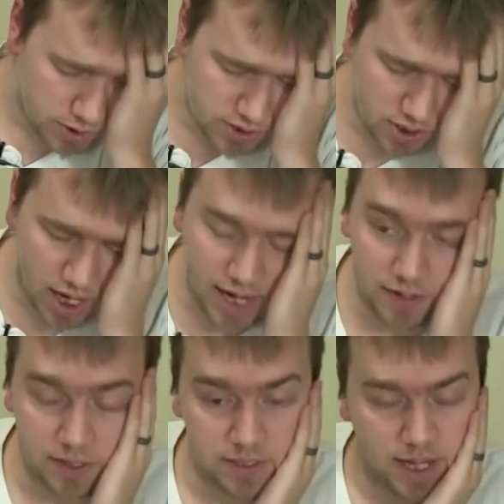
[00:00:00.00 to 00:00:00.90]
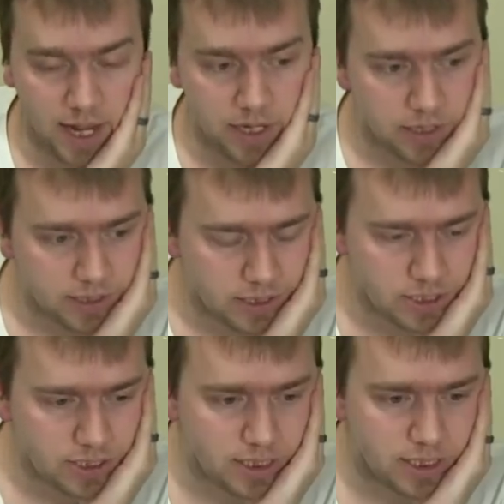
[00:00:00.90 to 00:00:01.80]
slot in the entire
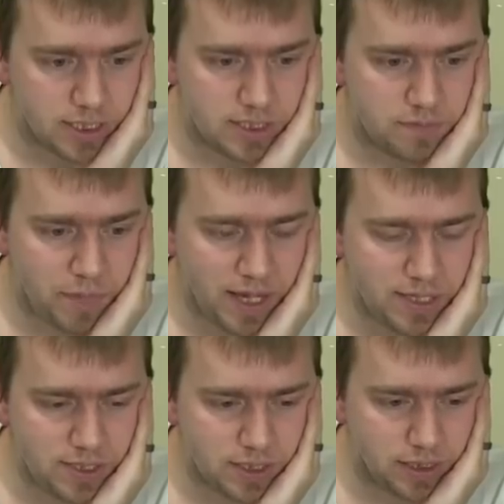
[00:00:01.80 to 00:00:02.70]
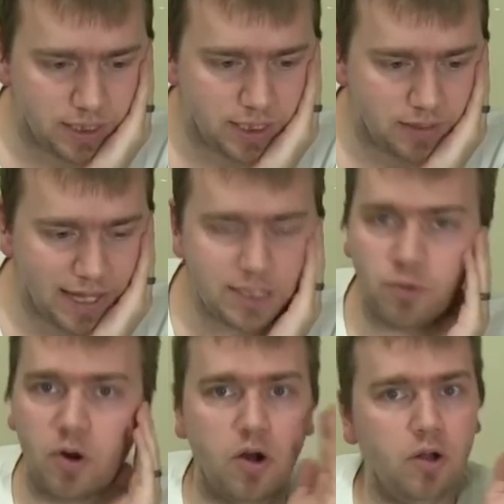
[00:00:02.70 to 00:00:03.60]
edition, because basically that's
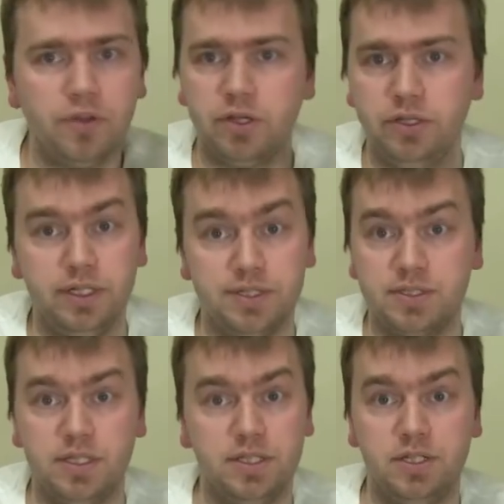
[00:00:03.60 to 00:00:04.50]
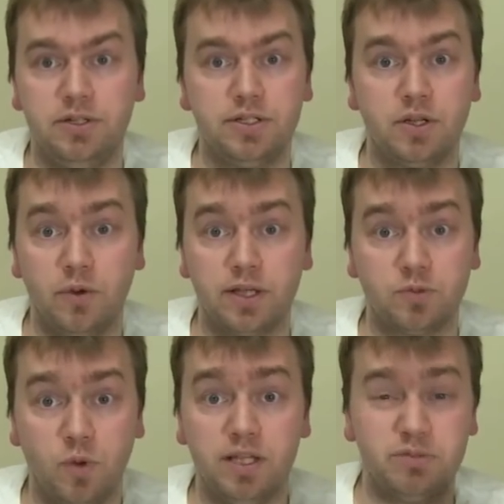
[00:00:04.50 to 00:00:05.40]
where all the goodness in the Tyranids
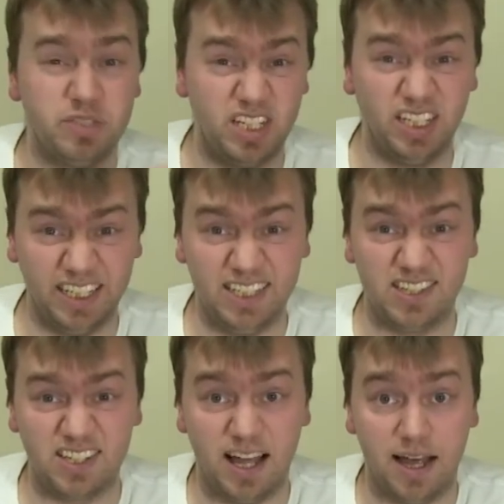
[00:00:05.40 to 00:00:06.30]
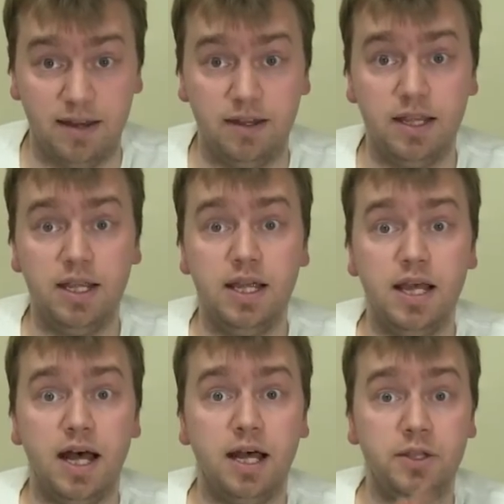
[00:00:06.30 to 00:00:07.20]
Codex was the elite slot.
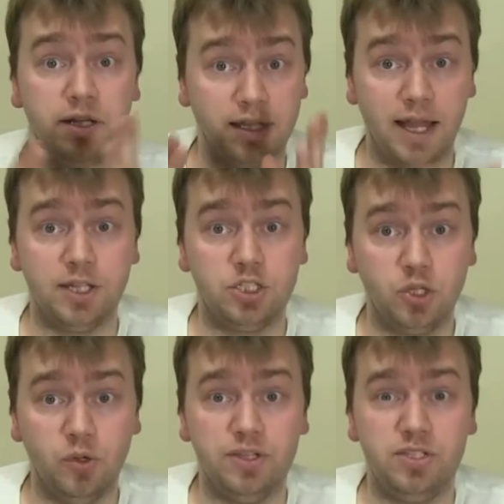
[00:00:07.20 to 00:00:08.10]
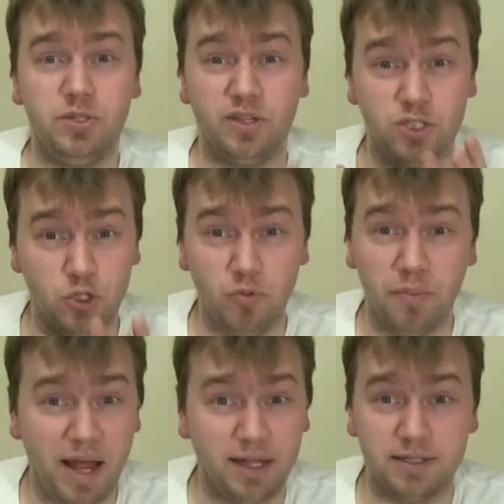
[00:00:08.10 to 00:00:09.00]
You had a lot of choice. You had the Duma
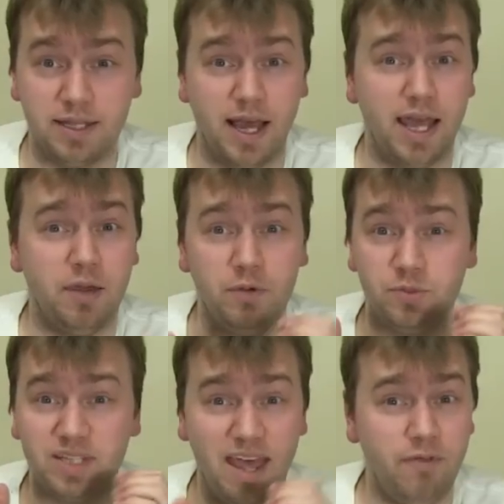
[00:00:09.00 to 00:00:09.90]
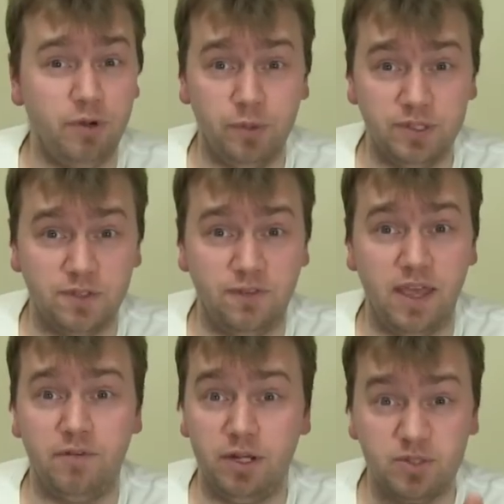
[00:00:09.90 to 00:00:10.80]
Malantai, which was everyone's
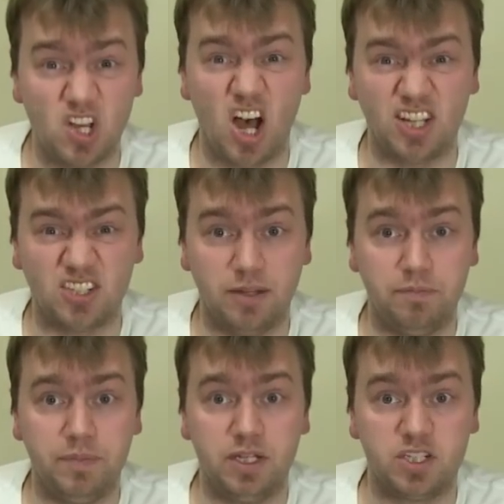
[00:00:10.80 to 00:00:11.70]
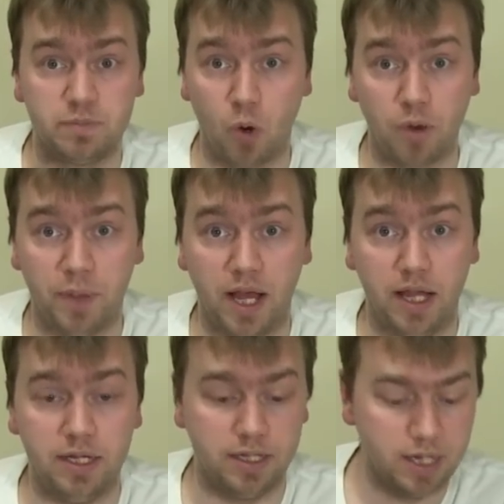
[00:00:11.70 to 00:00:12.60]
favorite. He was awesome in a spore
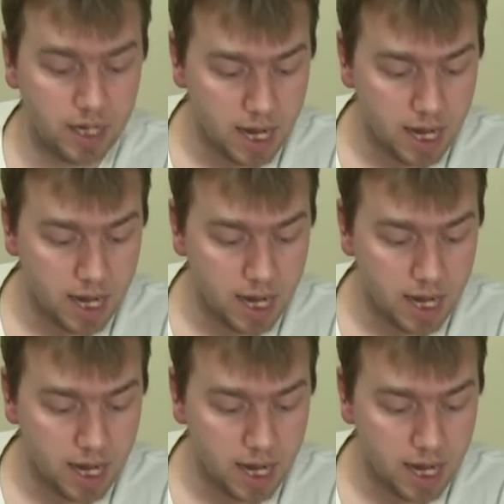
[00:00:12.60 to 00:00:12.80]
pod.